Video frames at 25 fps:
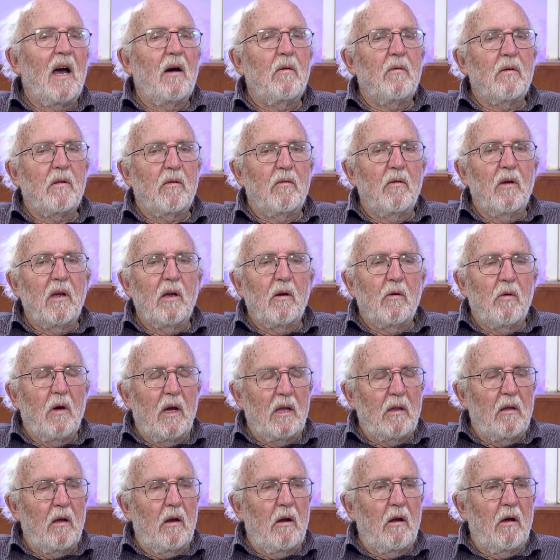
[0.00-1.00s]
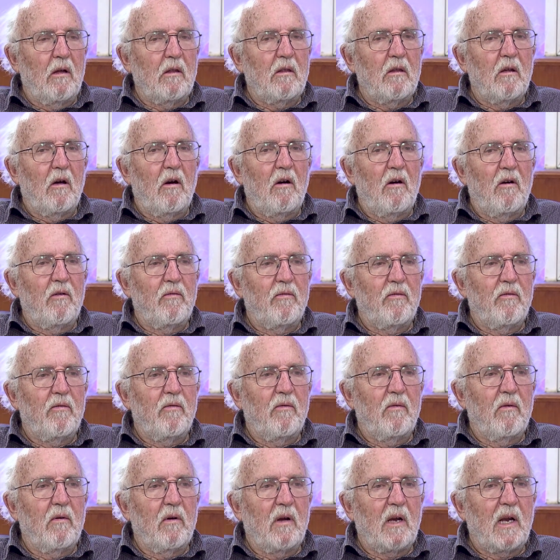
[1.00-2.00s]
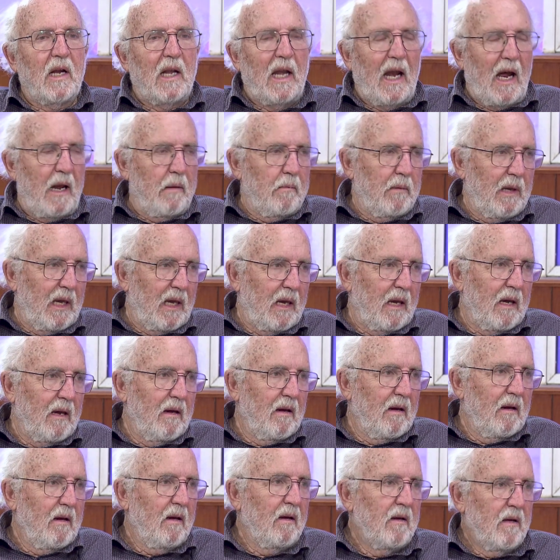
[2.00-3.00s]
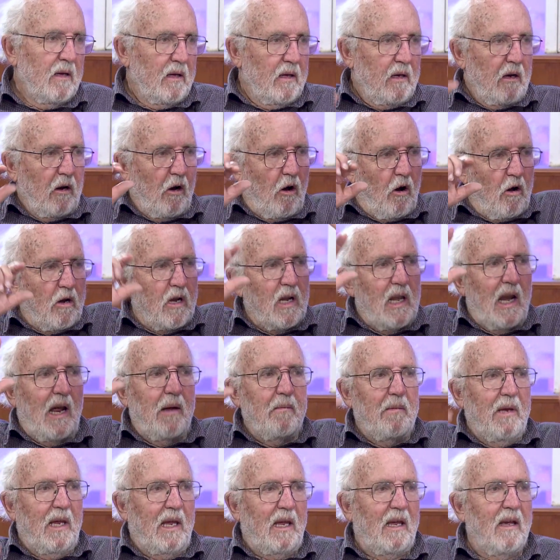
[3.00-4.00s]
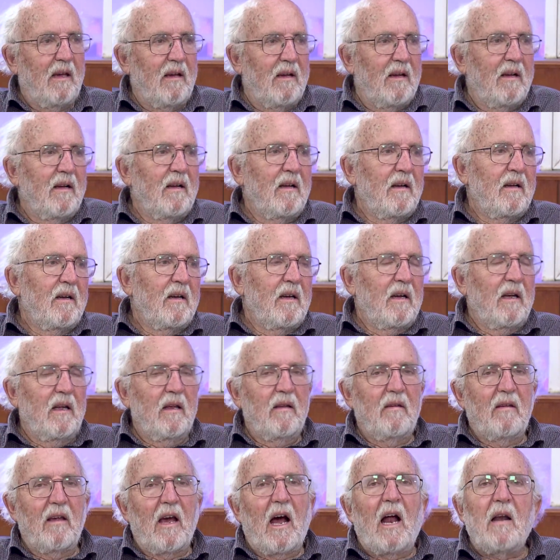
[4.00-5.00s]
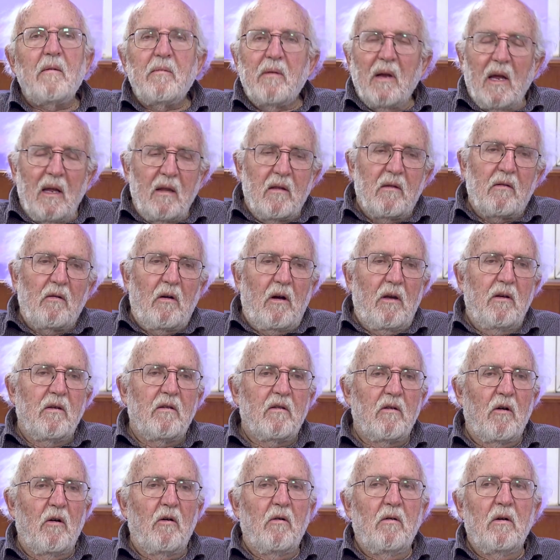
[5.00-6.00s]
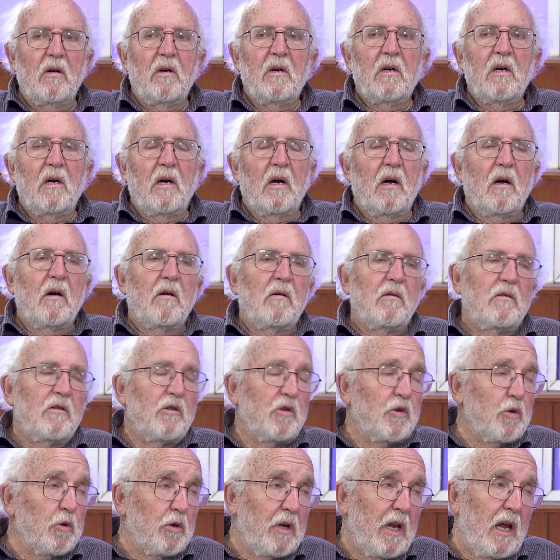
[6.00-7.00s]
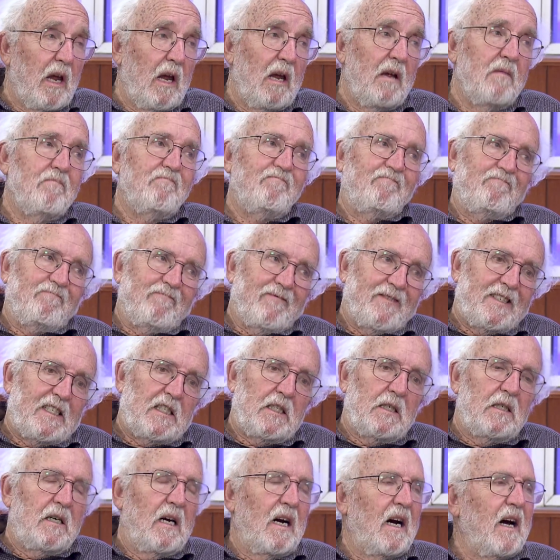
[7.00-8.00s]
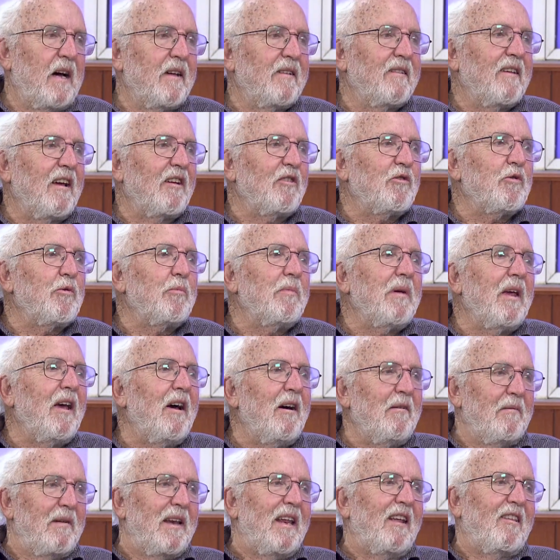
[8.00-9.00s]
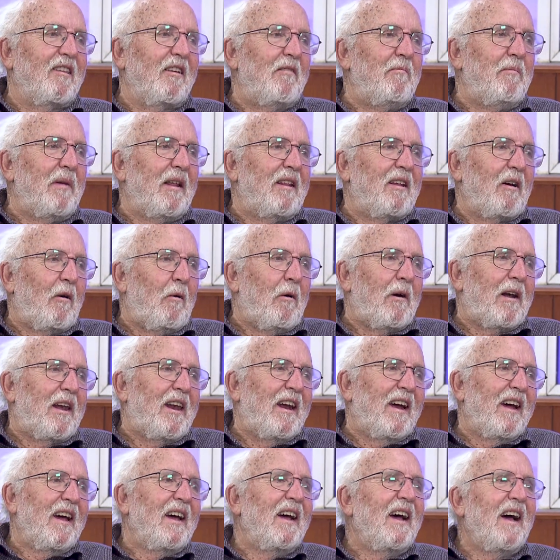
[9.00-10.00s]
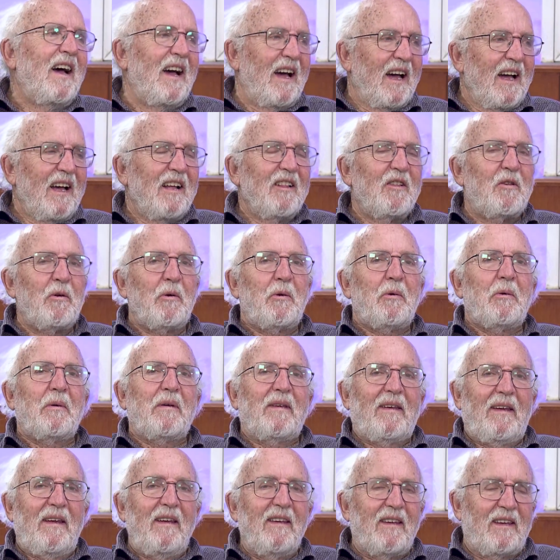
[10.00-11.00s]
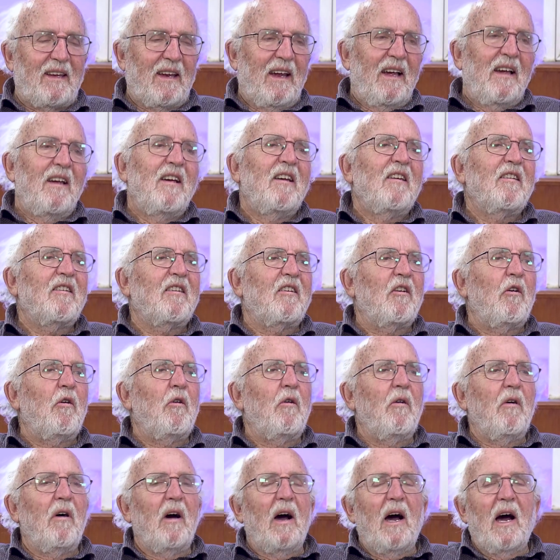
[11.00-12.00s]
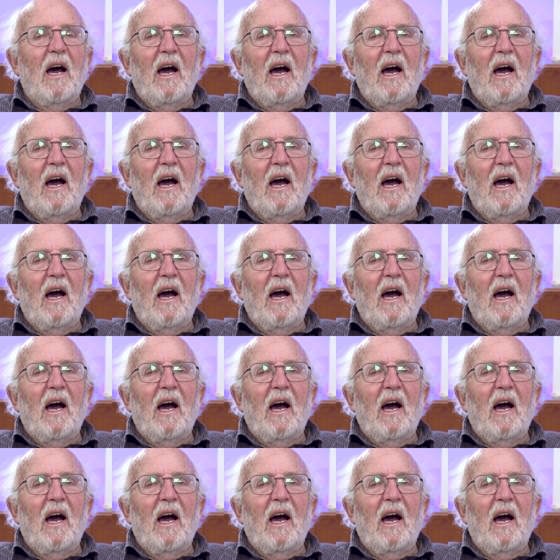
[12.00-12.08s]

was doing quite a lot of climbing, rock climbing in the Alps and so on. So today I start to be a little bit older to do this. So